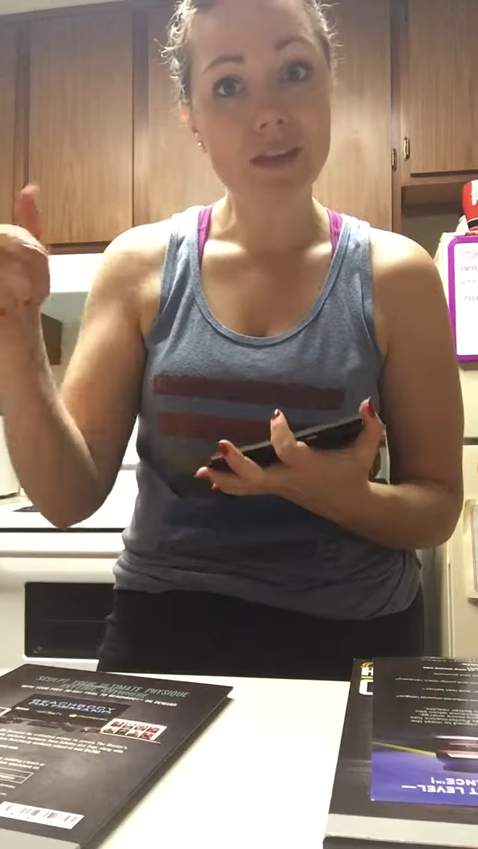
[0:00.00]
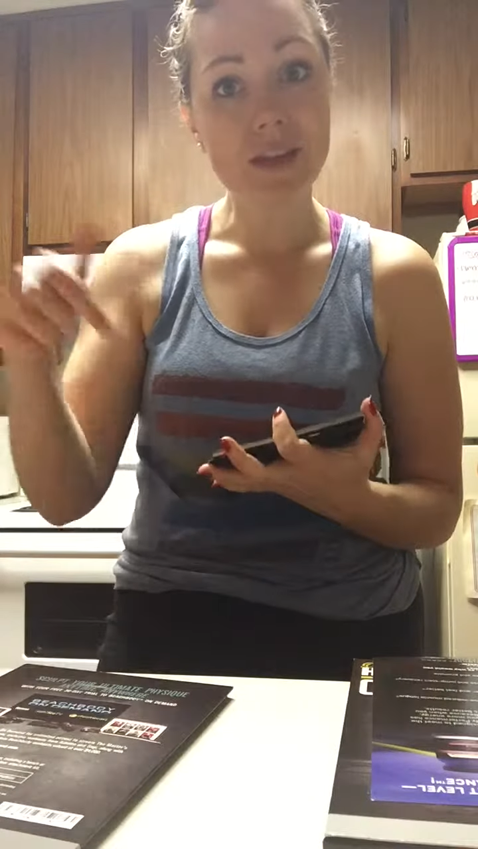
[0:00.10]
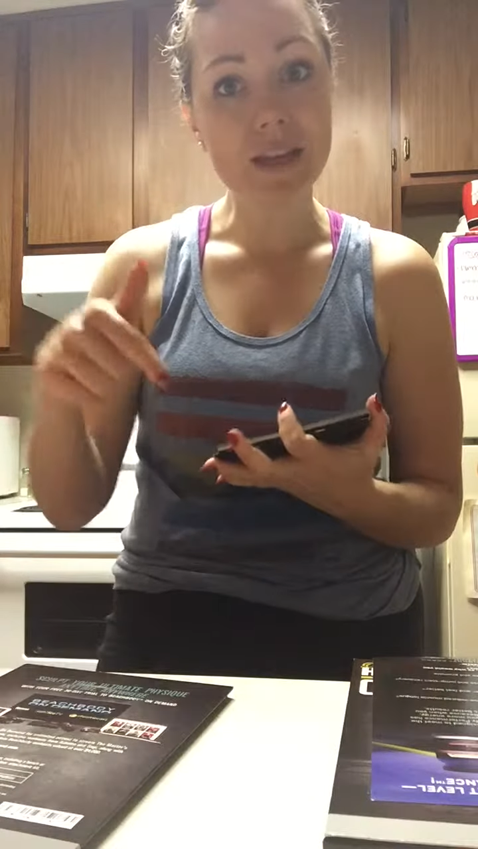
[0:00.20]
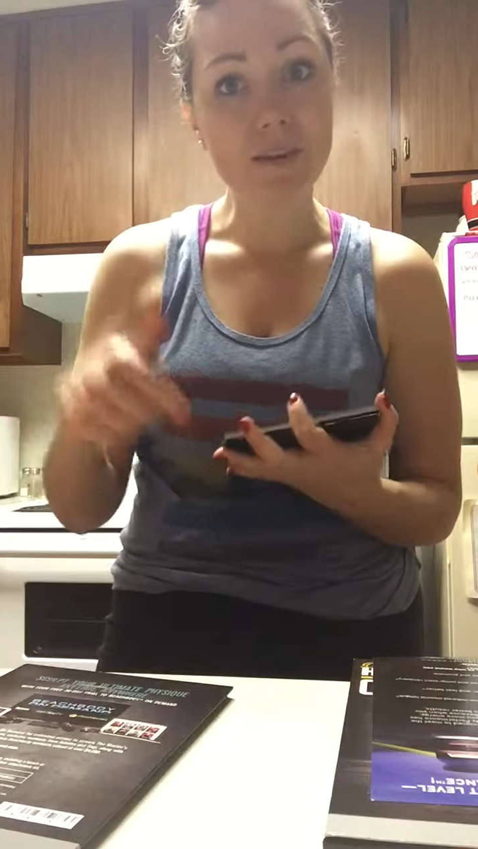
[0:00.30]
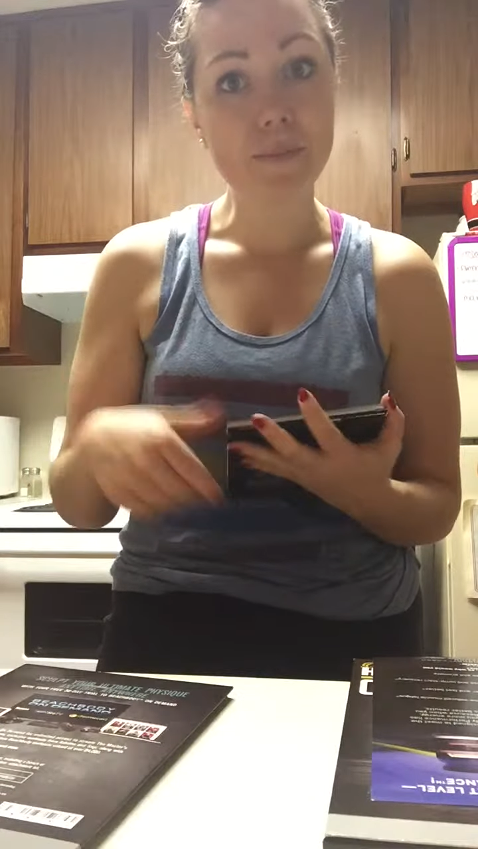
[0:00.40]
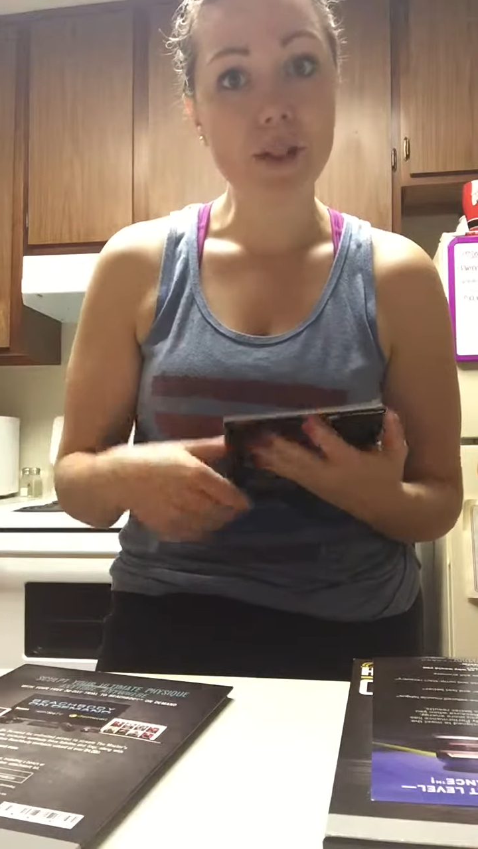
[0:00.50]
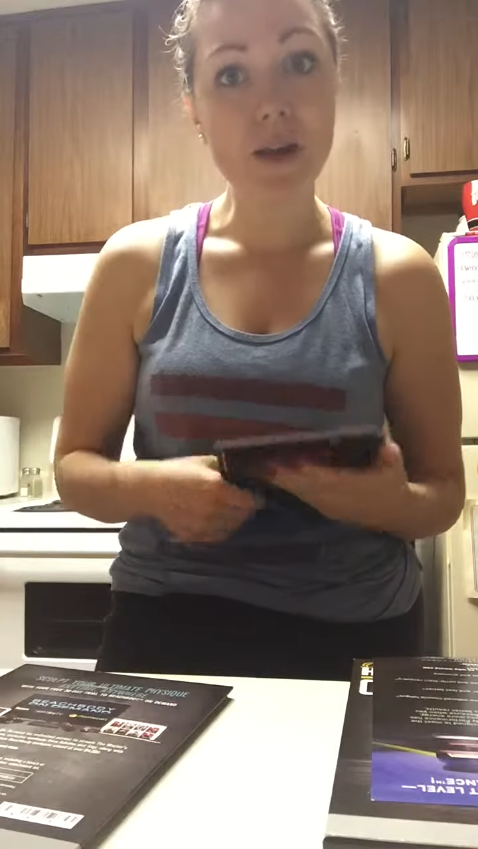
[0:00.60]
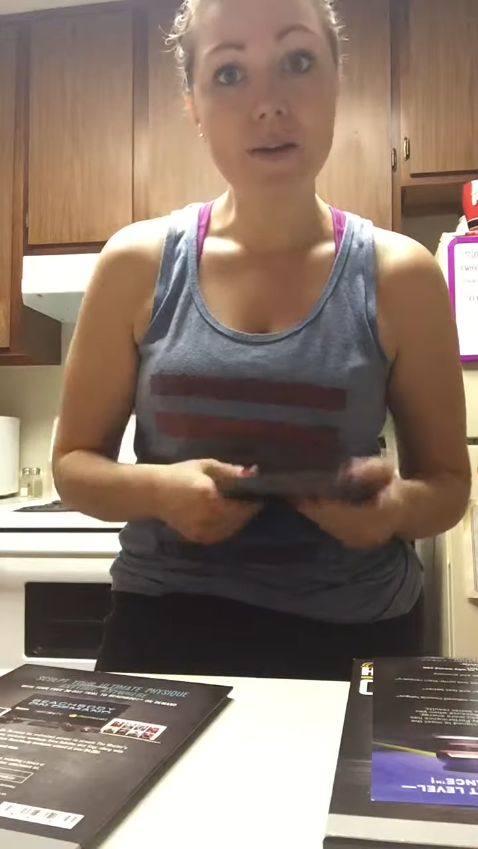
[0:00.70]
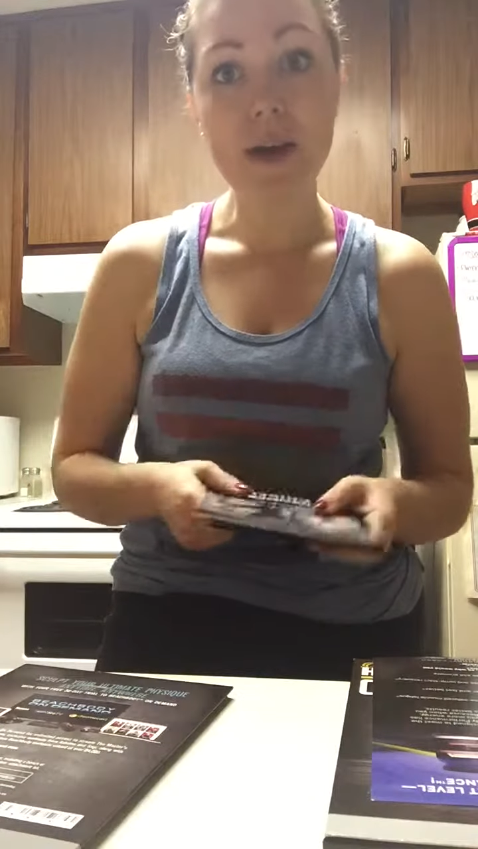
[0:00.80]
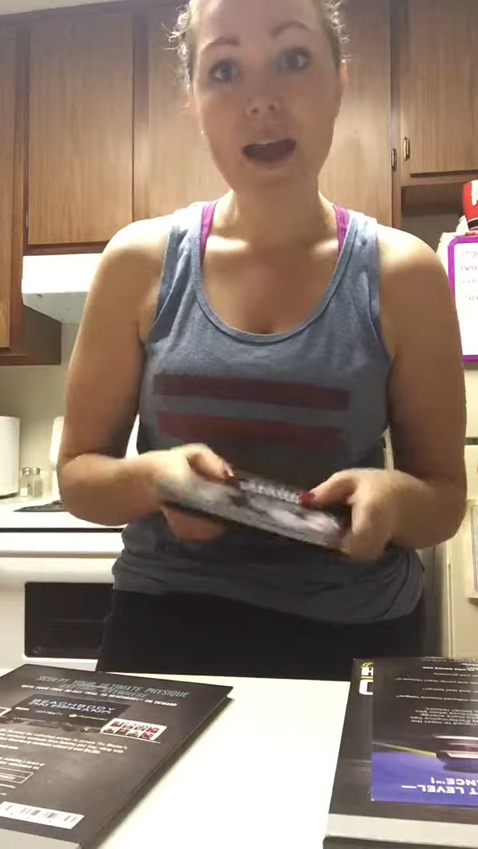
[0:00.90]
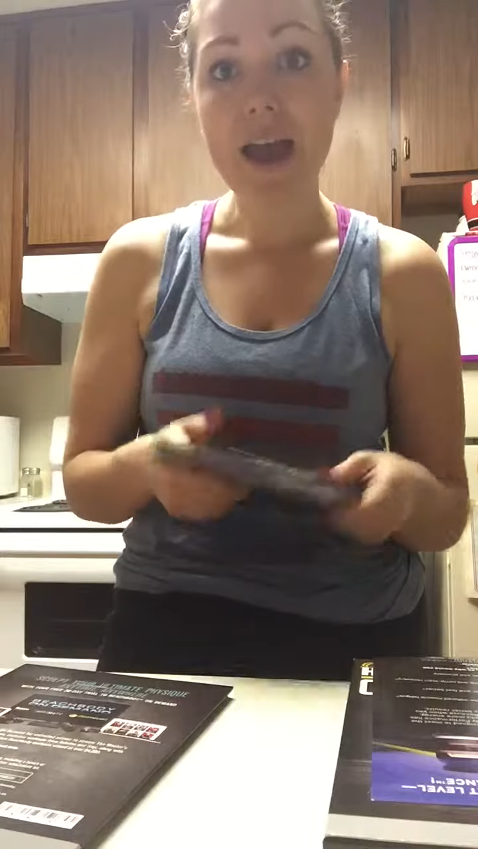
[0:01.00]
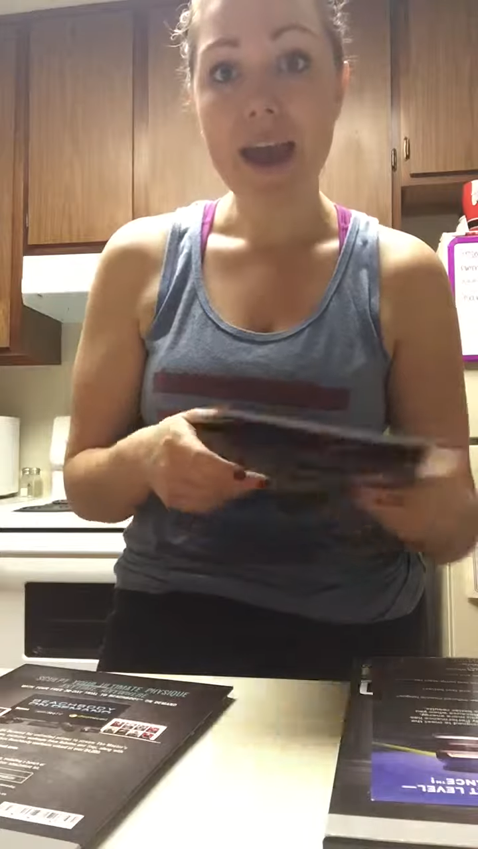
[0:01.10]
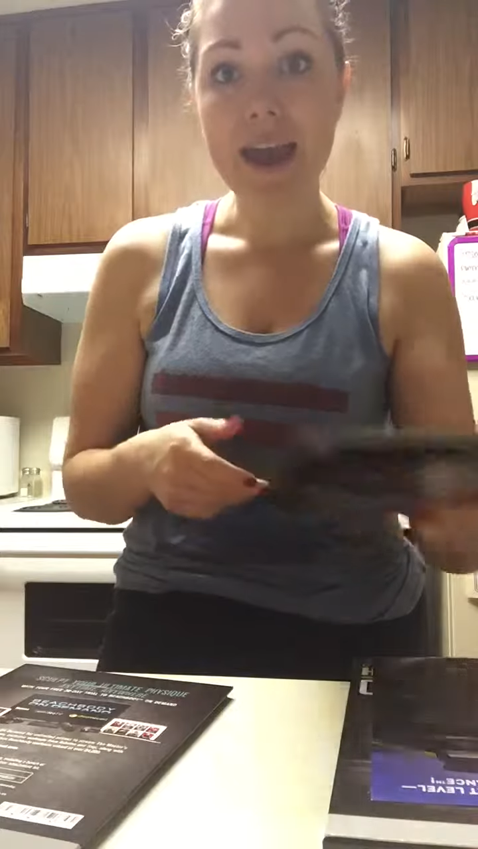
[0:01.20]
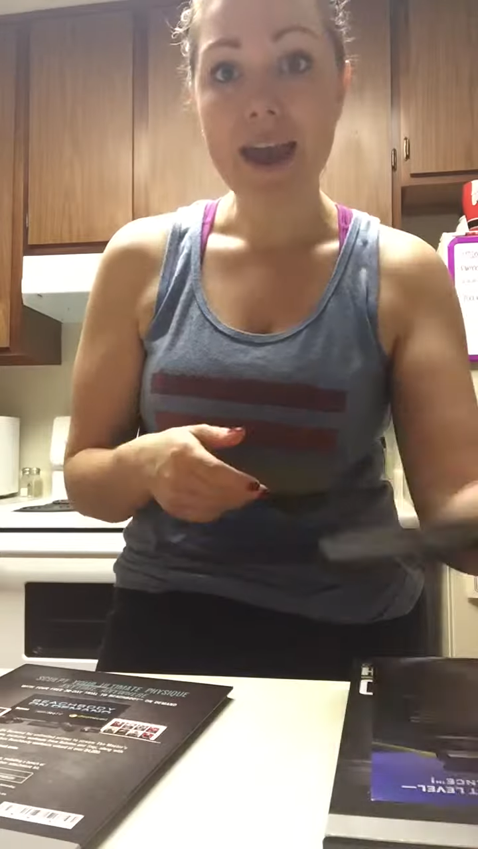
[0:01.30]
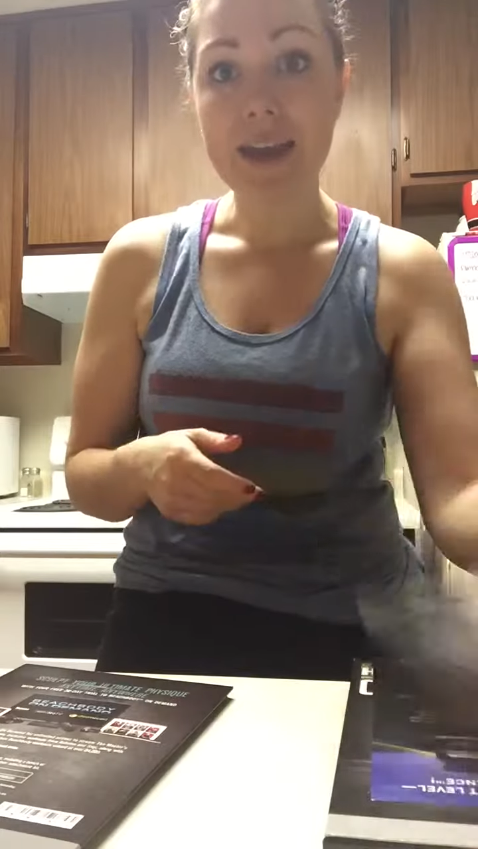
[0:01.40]
click below
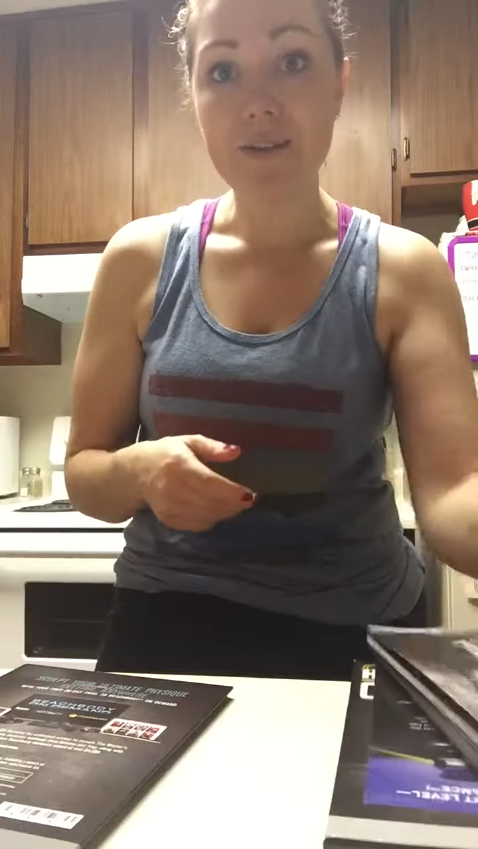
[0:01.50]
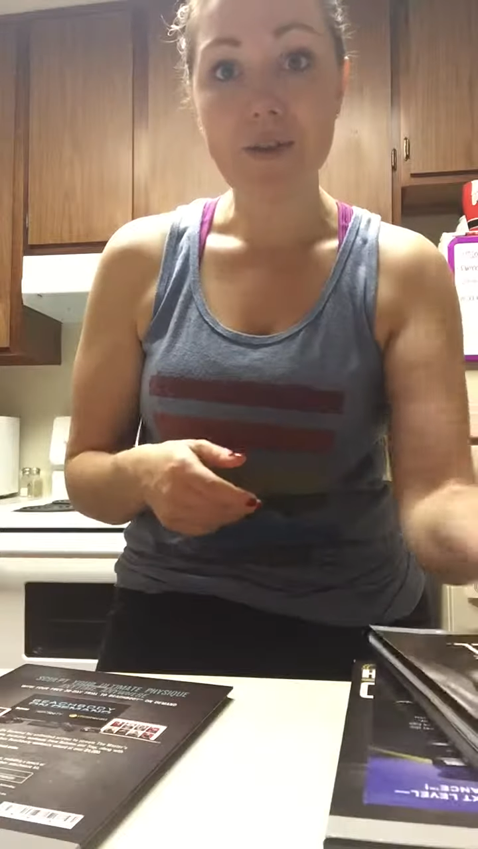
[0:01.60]
and